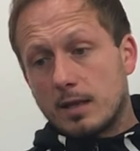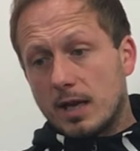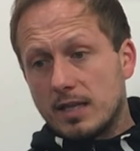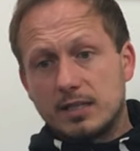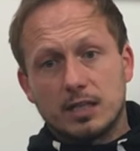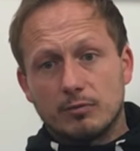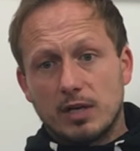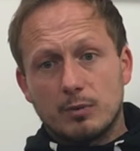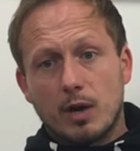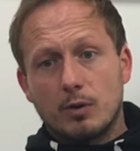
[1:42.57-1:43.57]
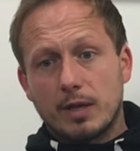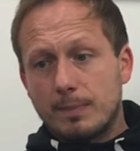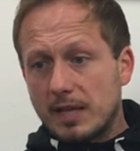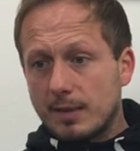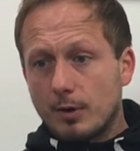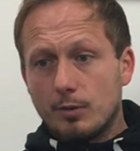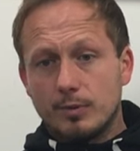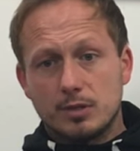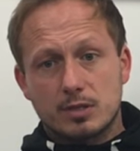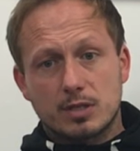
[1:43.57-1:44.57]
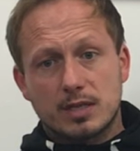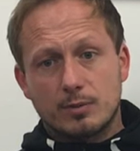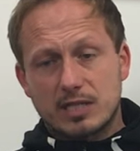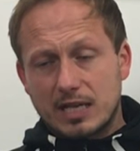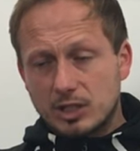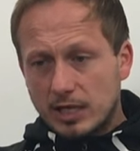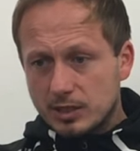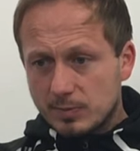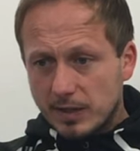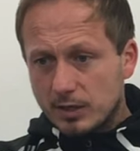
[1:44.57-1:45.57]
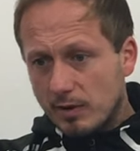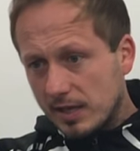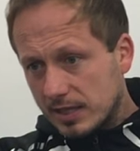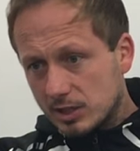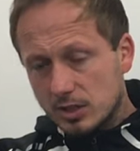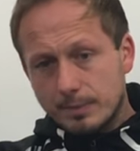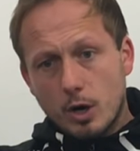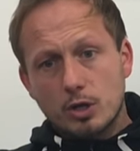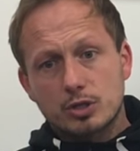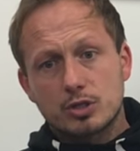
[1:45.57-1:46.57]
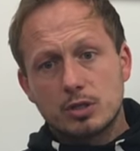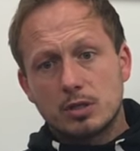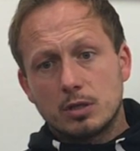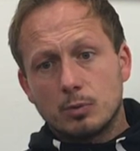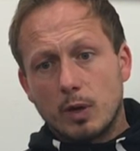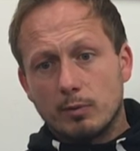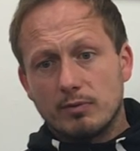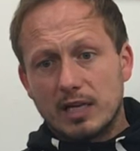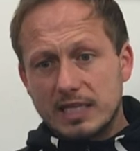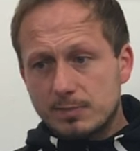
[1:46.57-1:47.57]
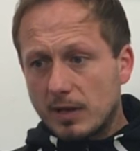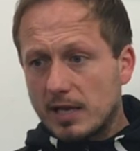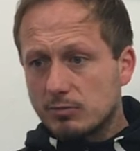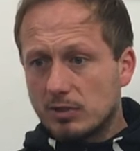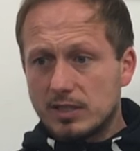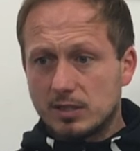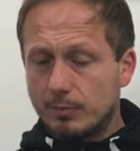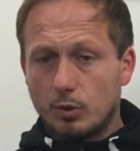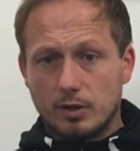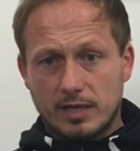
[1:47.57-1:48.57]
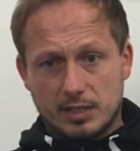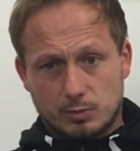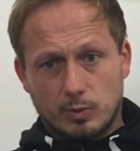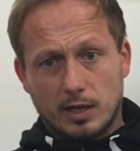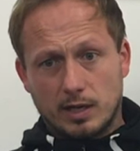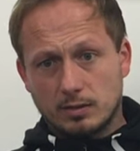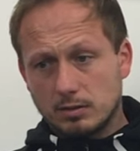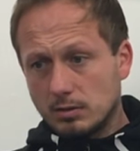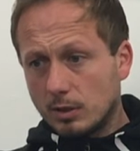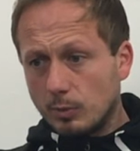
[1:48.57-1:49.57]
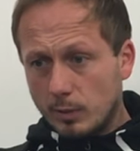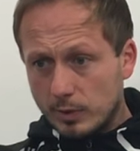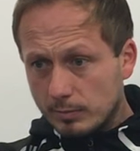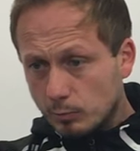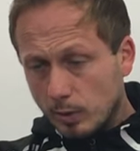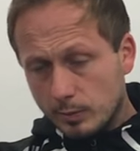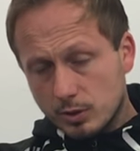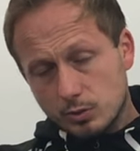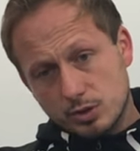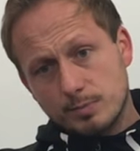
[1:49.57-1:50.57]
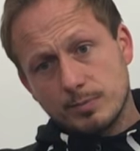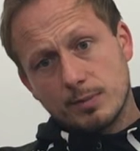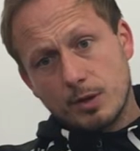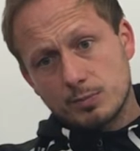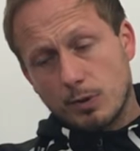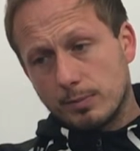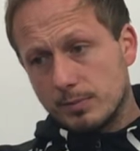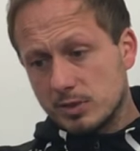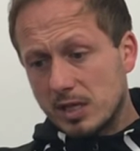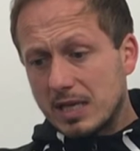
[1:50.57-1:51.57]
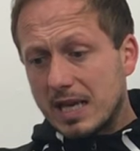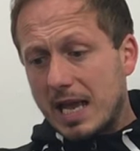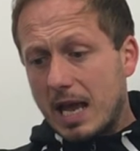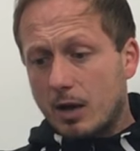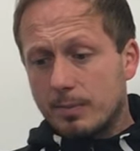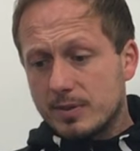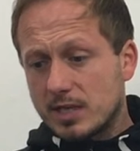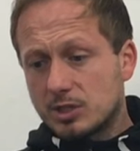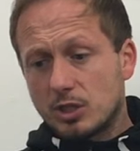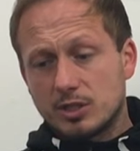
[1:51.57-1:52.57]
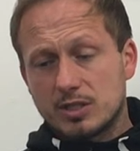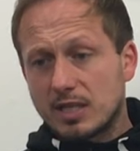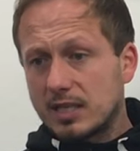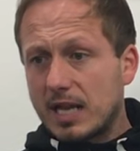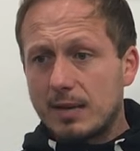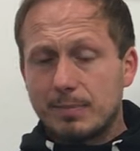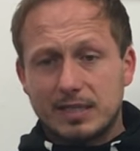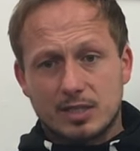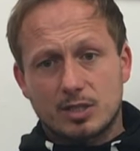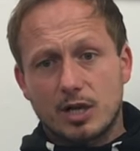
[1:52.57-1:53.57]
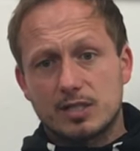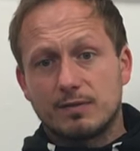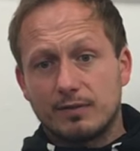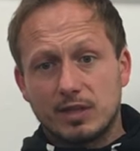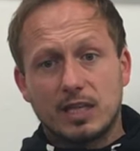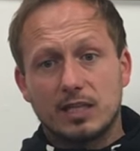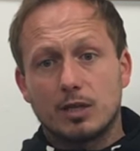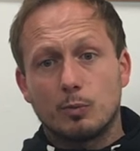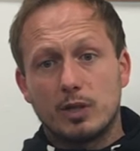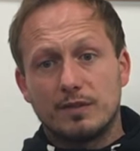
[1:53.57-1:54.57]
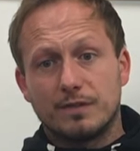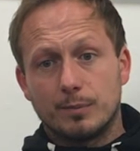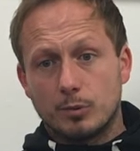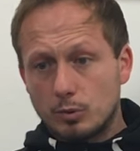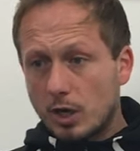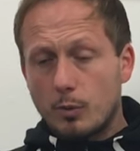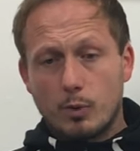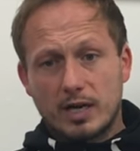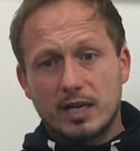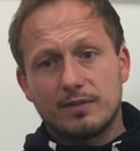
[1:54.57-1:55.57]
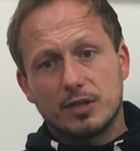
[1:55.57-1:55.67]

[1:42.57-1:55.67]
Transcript: And they did it really well. They picked their moments, and there was that change of speed around the edge of the box where we released players, released the ball, and that's where you know, where we where we caused them the most problems. Out of possession, I just said again, be decisive. If you think you can win the football, go and win it.